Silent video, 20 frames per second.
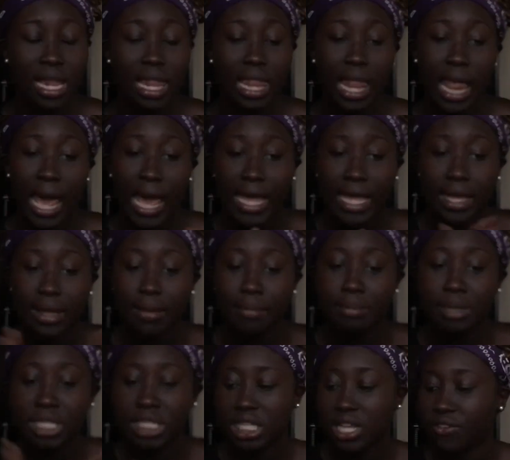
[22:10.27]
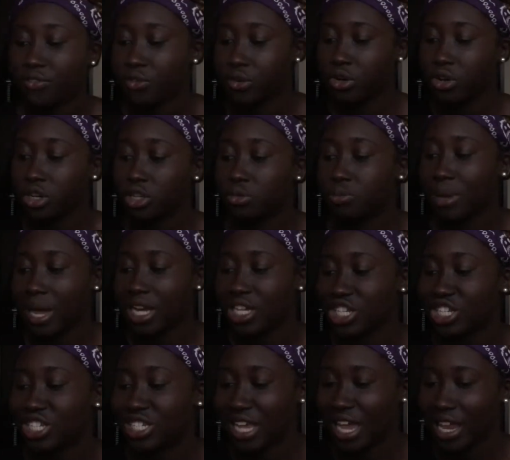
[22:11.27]
Like Mister Firuzbash
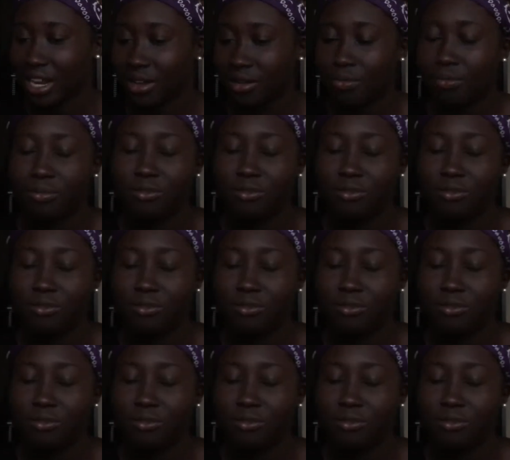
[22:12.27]
said,